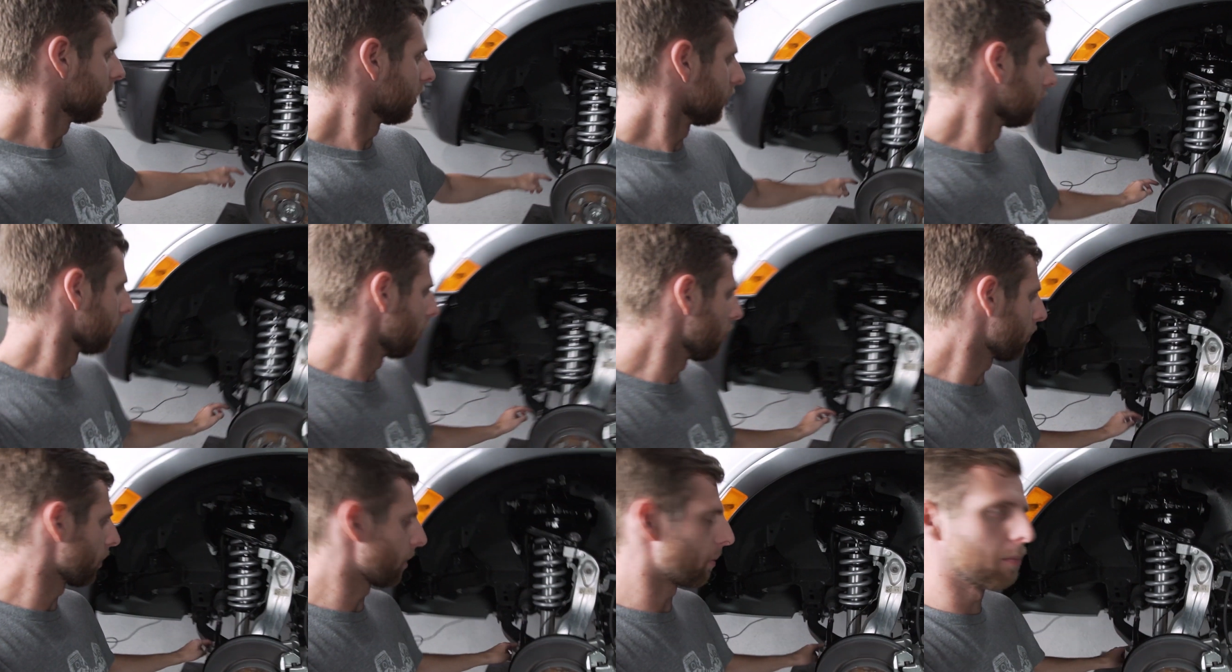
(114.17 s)

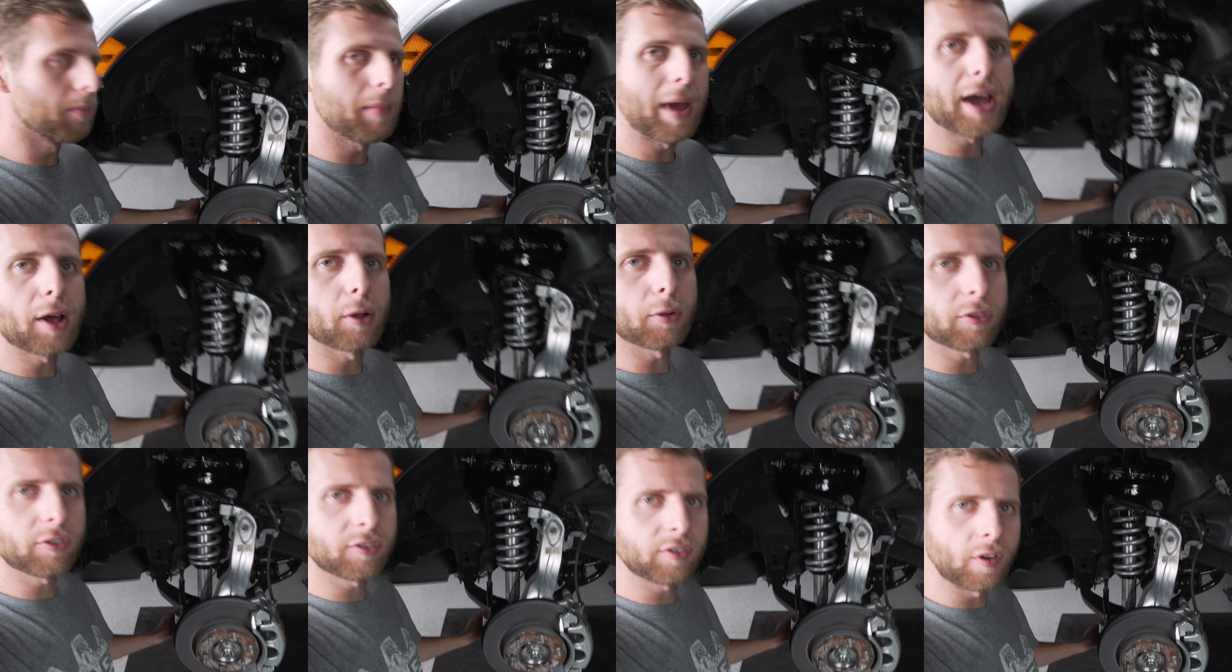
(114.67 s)
lower
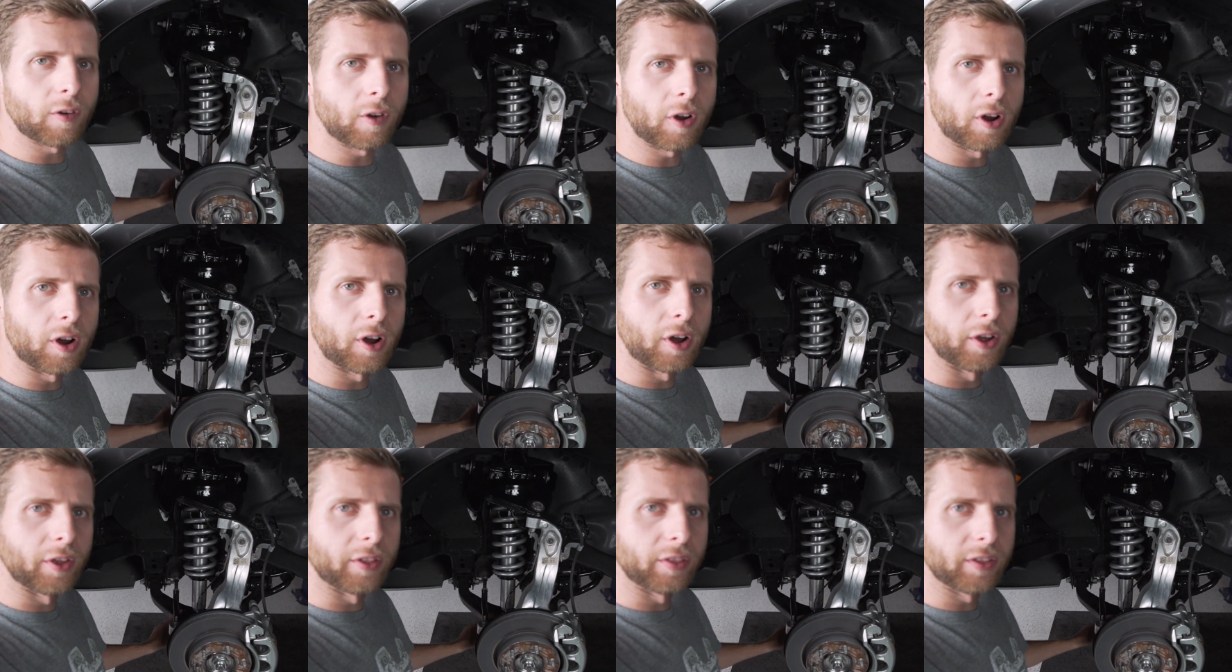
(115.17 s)
mounts
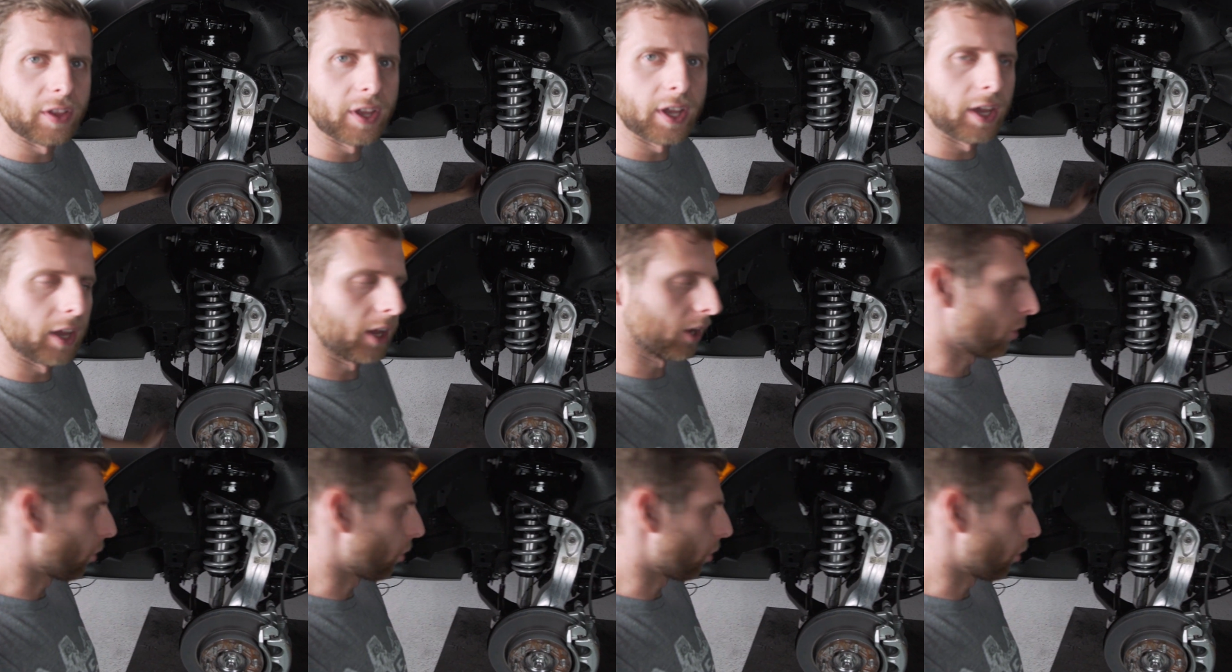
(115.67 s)
on the